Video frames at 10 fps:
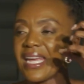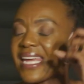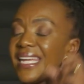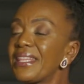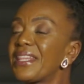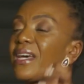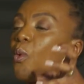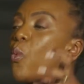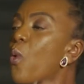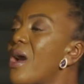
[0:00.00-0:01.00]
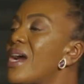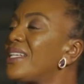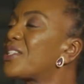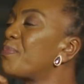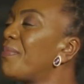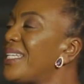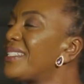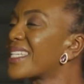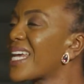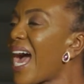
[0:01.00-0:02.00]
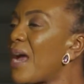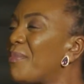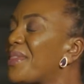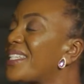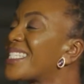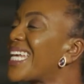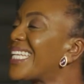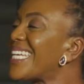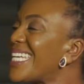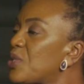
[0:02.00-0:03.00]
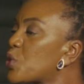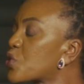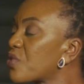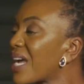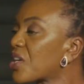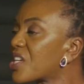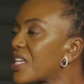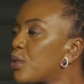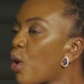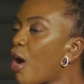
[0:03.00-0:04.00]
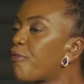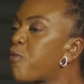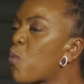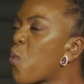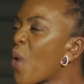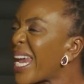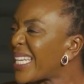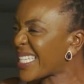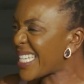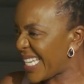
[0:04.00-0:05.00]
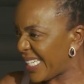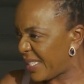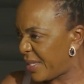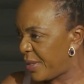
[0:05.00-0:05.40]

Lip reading: in the word meantime, there's an instruction of waiting.